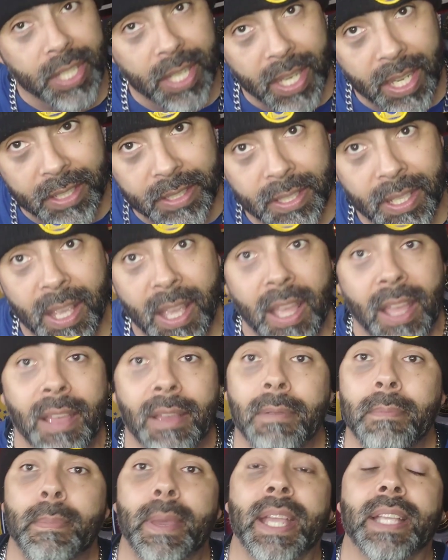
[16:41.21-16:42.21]
kicks,
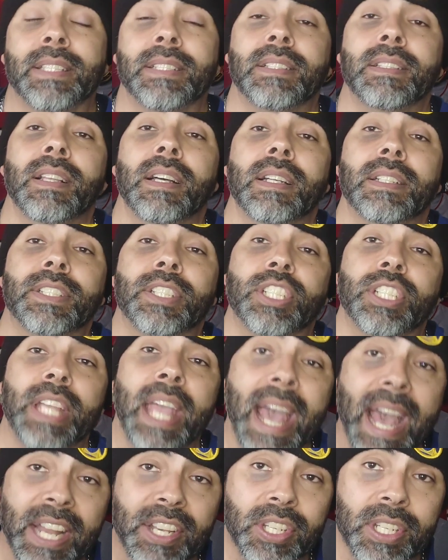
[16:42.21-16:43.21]
makes clutch
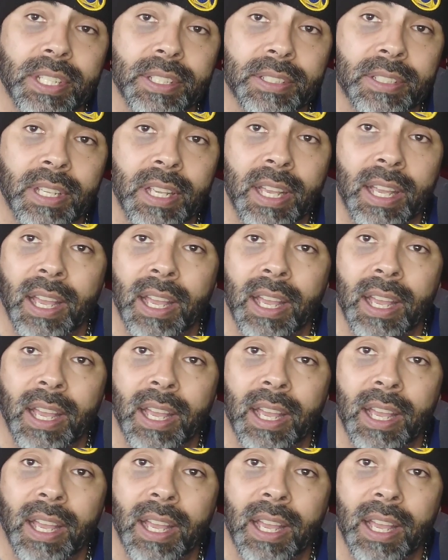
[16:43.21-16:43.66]
catches.